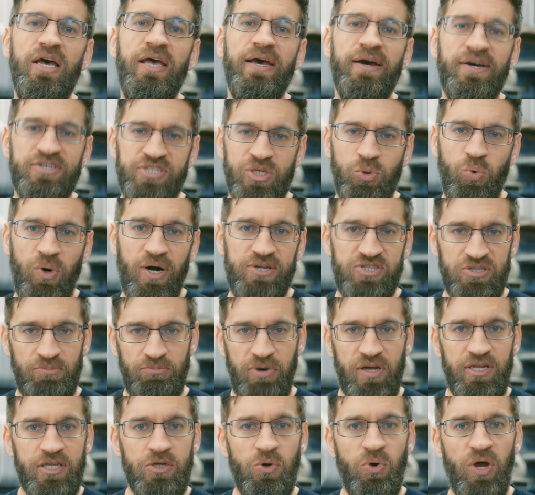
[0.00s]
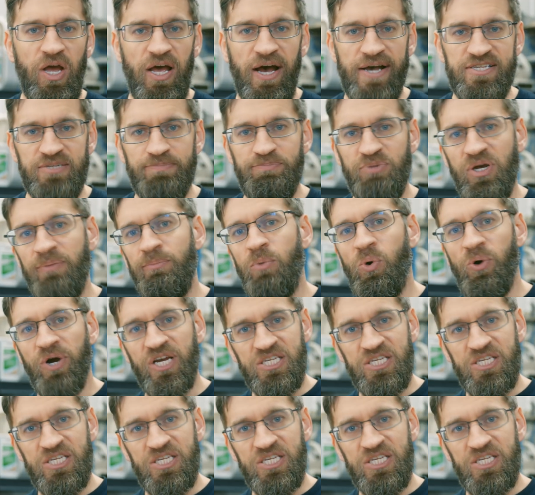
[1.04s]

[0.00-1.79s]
Because you want somebody who has a bit more